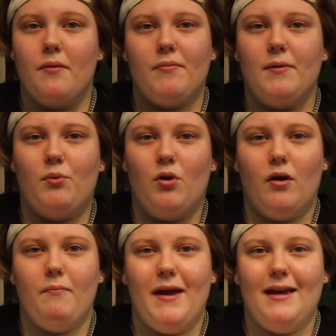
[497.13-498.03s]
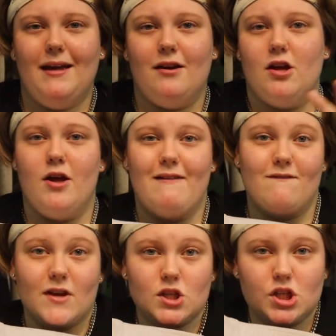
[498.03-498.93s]
people are making
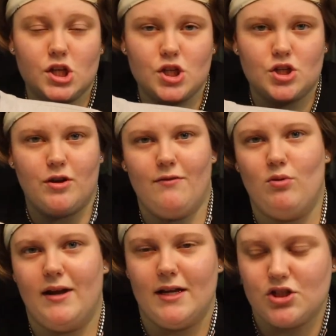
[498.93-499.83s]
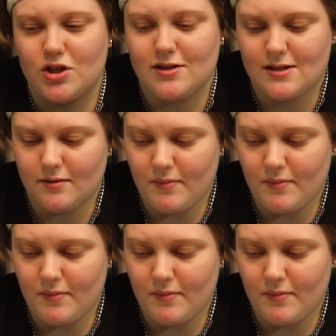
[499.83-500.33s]
vintage Grateful Dead shirts,